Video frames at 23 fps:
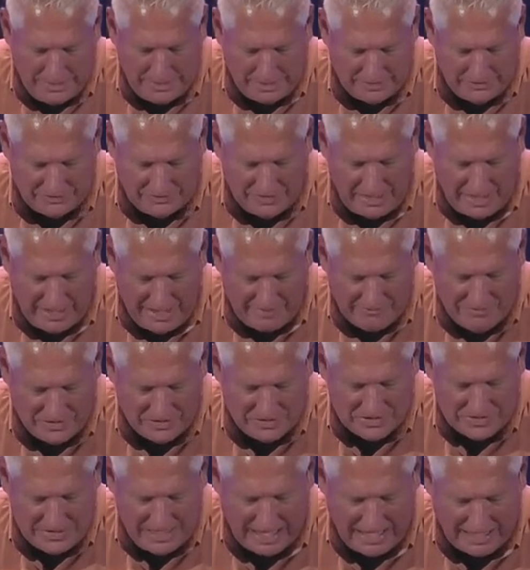begins to have
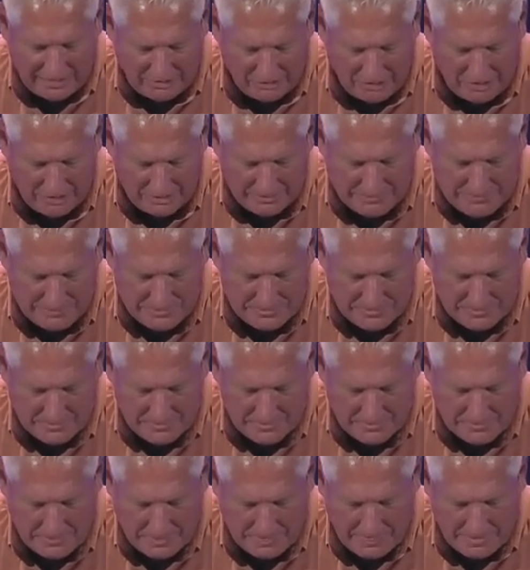this dialogue.
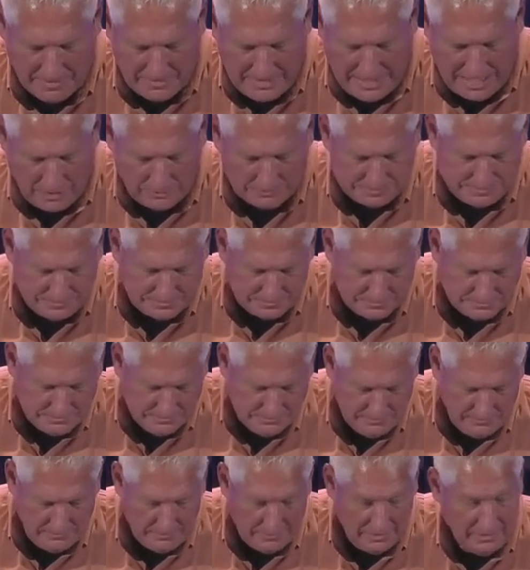Now,
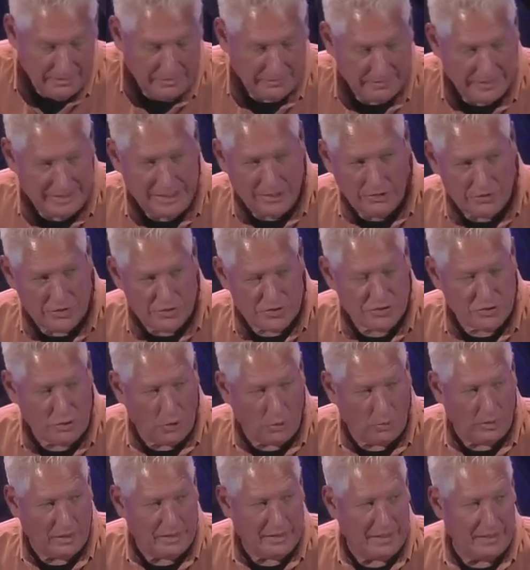they hear the
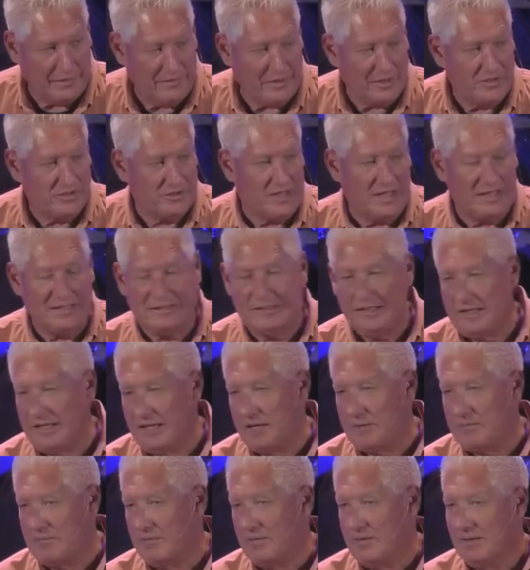story and they say to
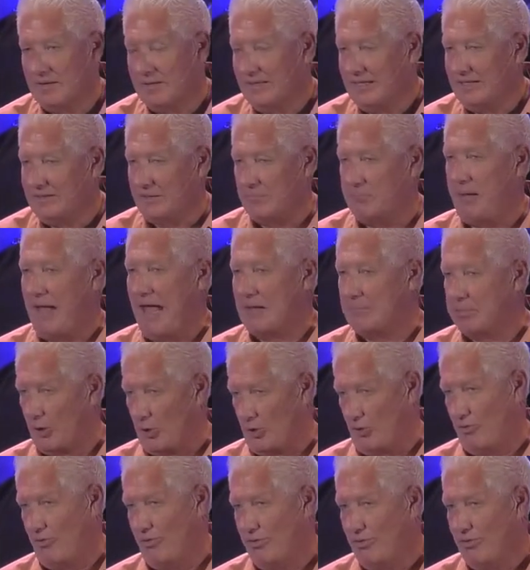him, He's a
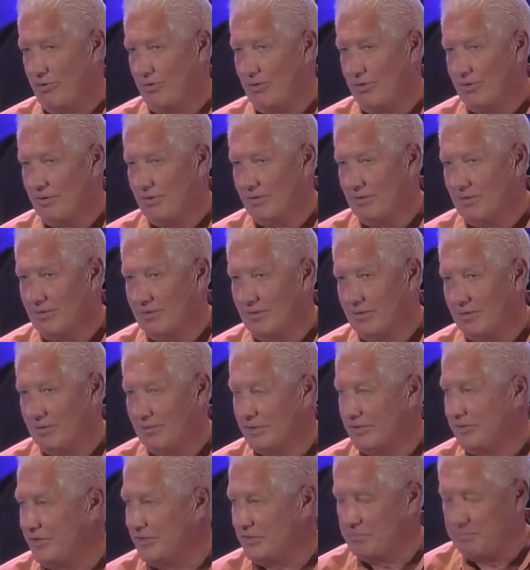babbler. Like,
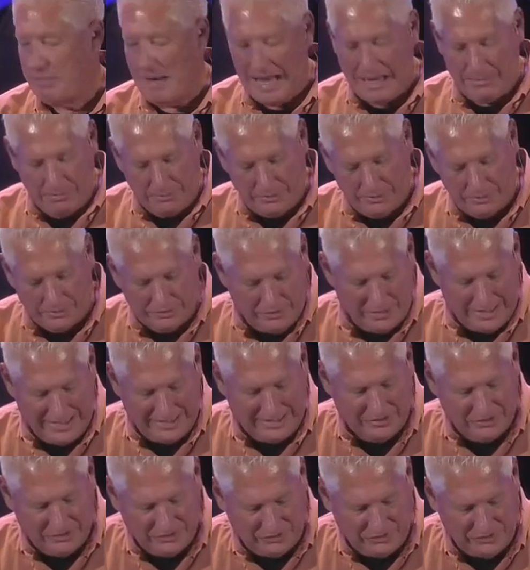what's this babbler
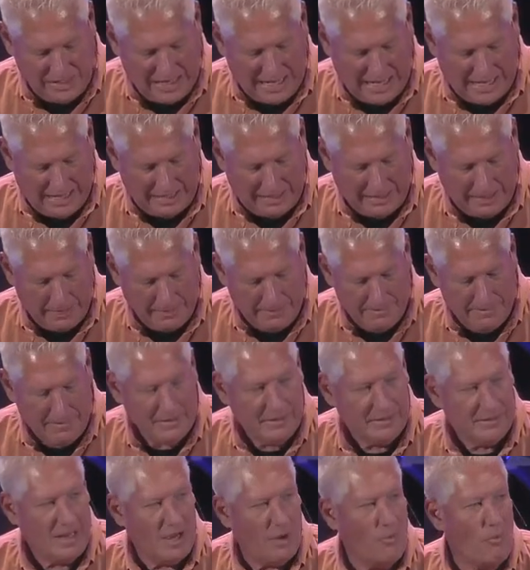trying to say?
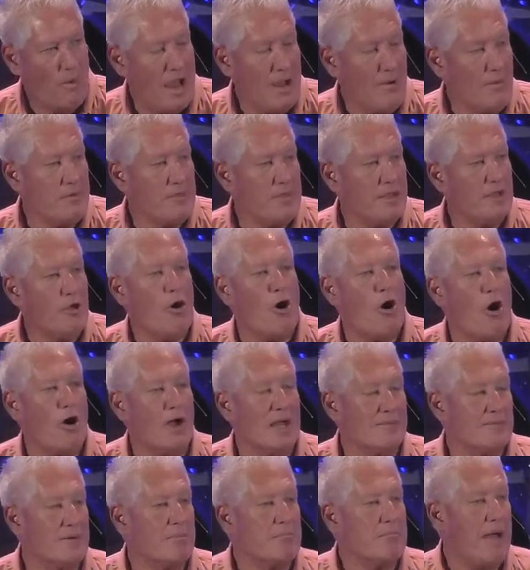Now, why would they call
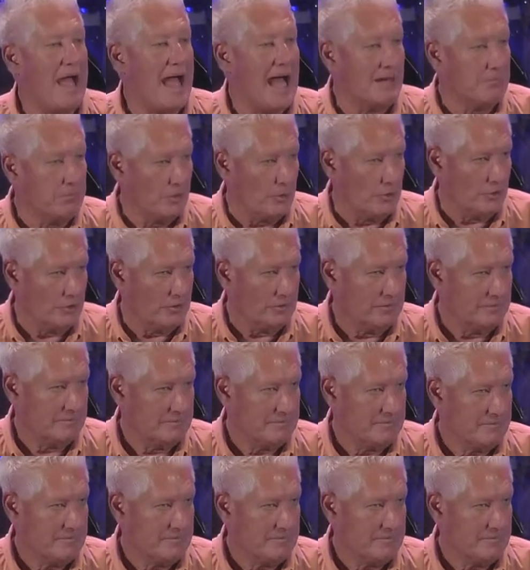him a babbler?